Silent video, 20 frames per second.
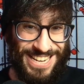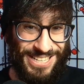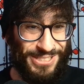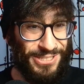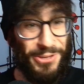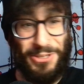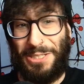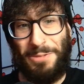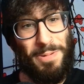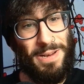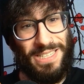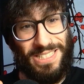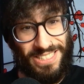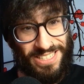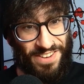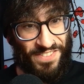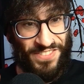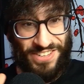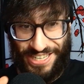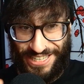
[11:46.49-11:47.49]
Don't spend
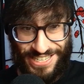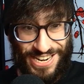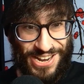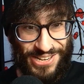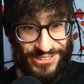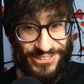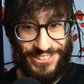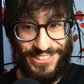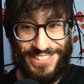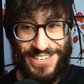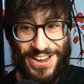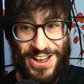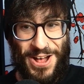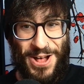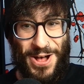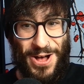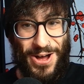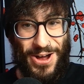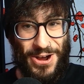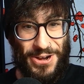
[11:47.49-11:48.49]
$70
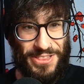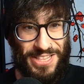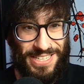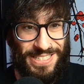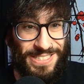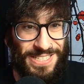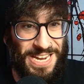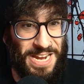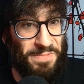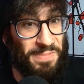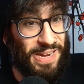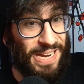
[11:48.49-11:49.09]
on this game.